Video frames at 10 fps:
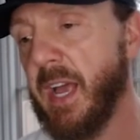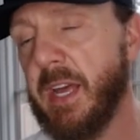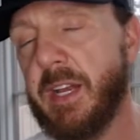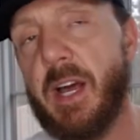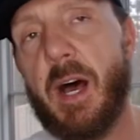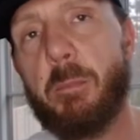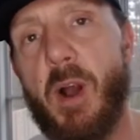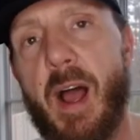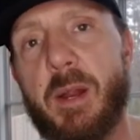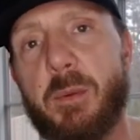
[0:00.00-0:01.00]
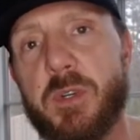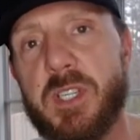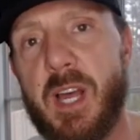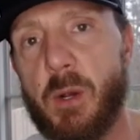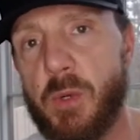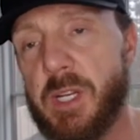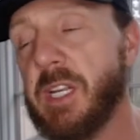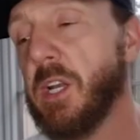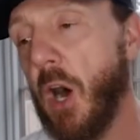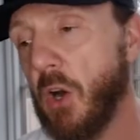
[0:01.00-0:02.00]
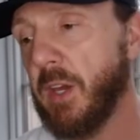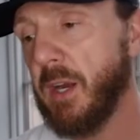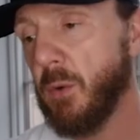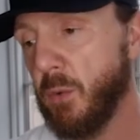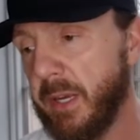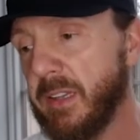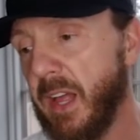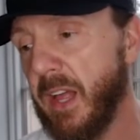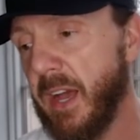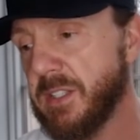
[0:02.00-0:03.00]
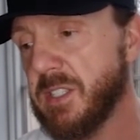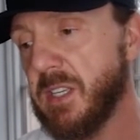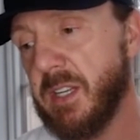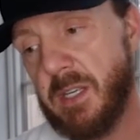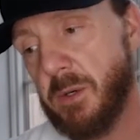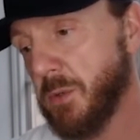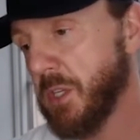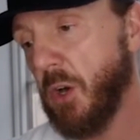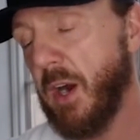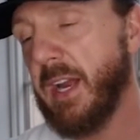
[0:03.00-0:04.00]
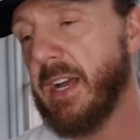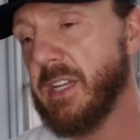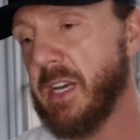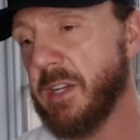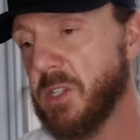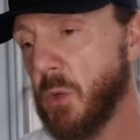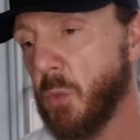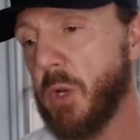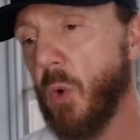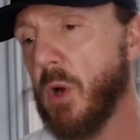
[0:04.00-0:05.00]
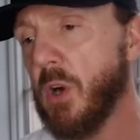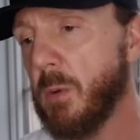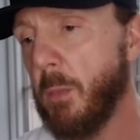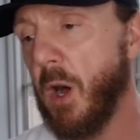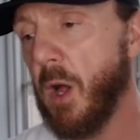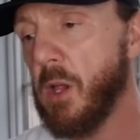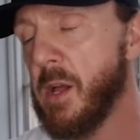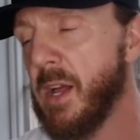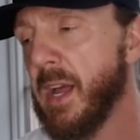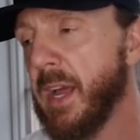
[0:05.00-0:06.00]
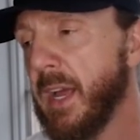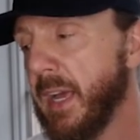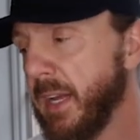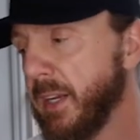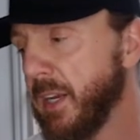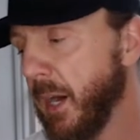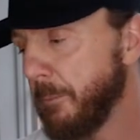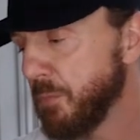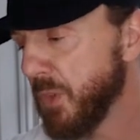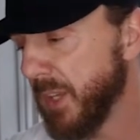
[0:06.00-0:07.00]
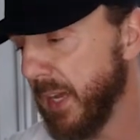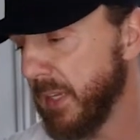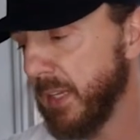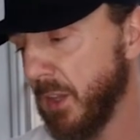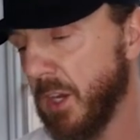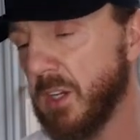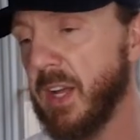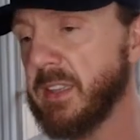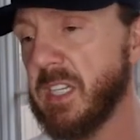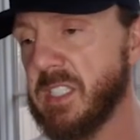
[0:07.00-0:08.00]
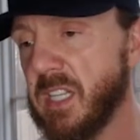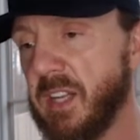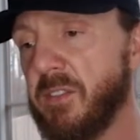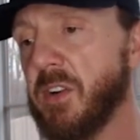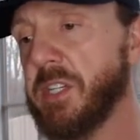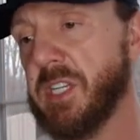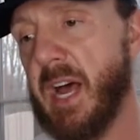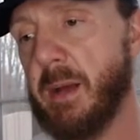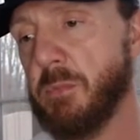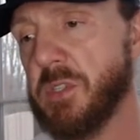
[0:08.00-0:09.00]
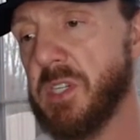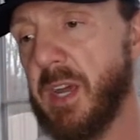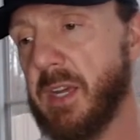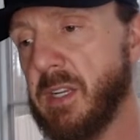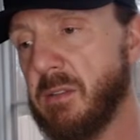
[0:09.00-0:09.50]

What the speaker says: And Brian was like, we need to all get ring lights. And it was a great idea. So we ordered them all. And it looked like the delivery time was like